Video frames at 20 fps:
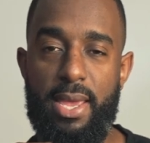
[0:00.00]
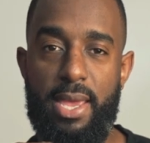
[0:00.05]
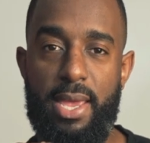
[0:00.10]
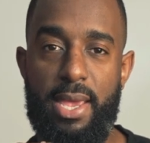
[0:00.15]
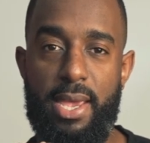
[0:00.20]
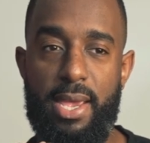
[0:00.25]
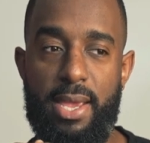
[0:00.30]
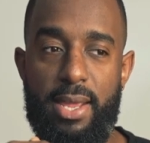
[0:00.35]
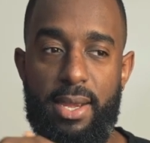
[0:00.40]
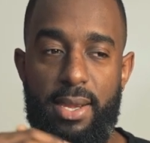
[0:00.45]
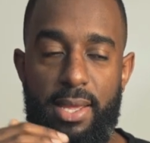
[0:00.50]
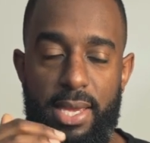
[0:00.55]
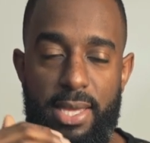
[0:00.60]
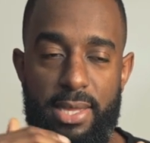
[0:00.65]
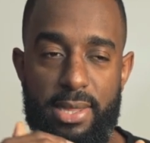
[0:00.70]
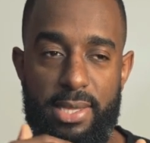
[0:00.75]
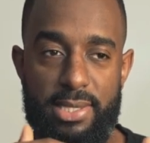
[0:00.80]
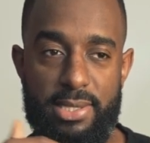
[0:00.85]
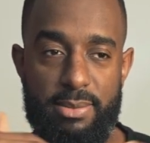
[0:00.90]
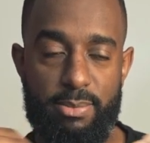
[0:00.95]
And
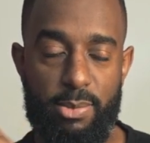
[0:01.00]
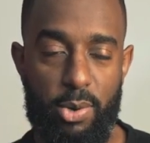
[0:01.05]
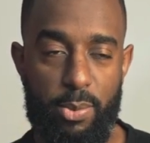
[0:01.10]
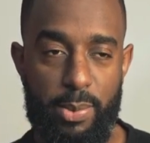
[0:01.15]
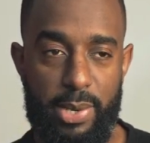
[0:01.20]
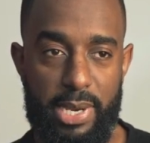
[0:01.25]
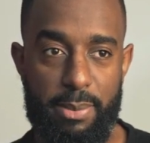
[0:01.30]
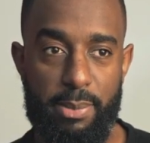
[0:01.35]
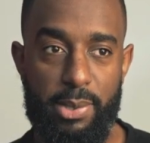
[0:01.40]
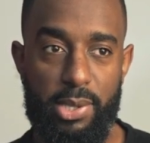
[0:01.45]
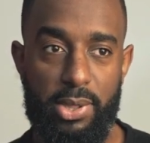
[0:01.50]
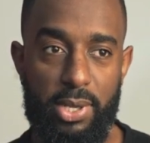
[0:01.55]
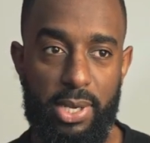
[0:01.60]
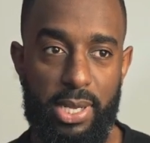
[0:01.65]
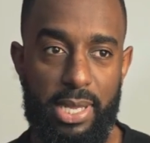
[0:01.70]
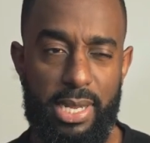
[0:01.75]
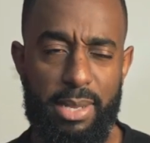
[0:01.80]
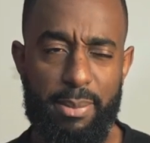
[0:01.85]
in this moment, I've been looking.